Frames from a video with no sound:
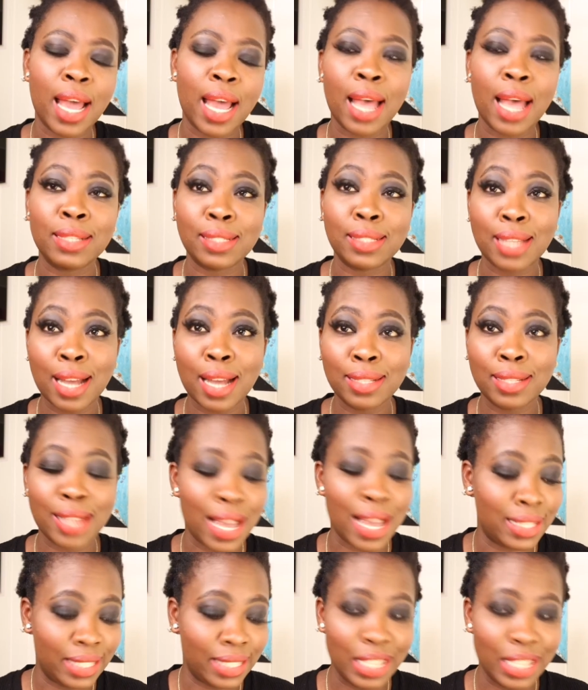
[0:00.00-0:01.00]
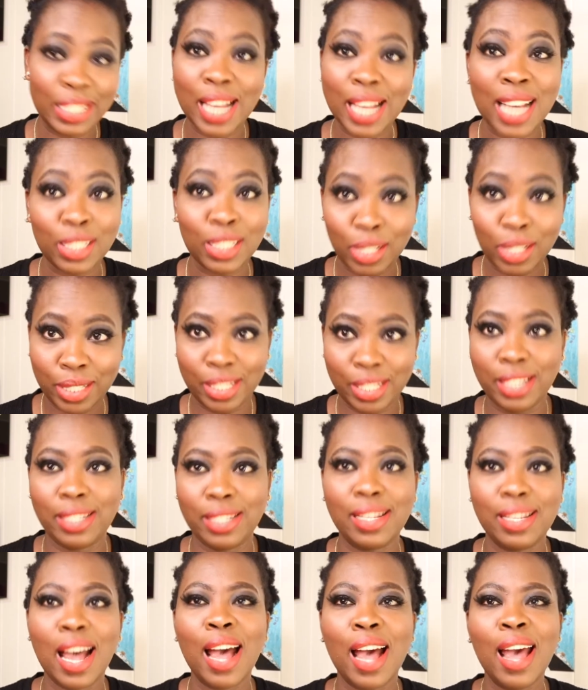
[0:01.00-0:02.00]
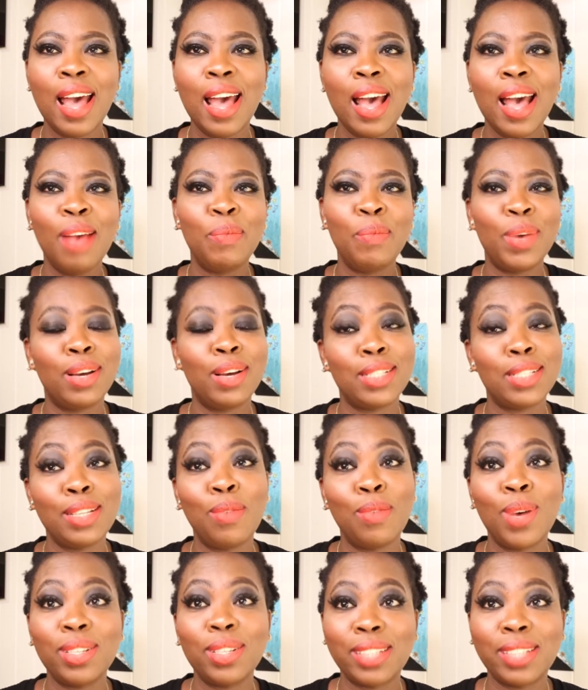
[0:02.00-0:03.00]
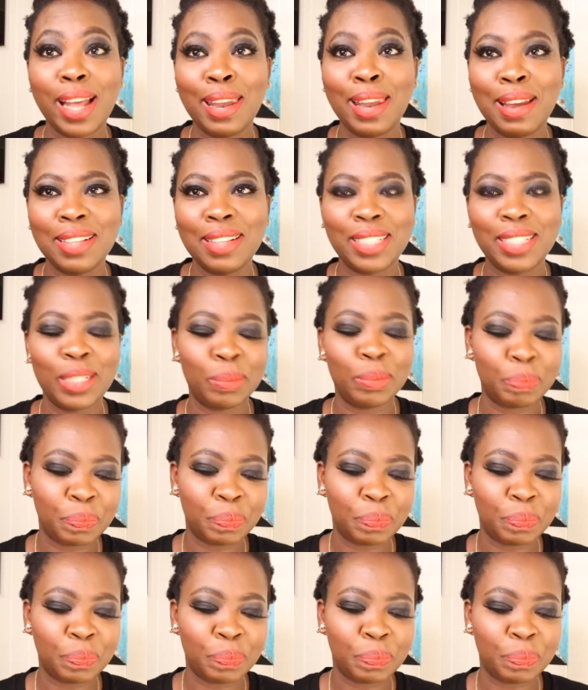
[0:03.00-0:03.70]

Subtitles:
I just sit down because it was a lot.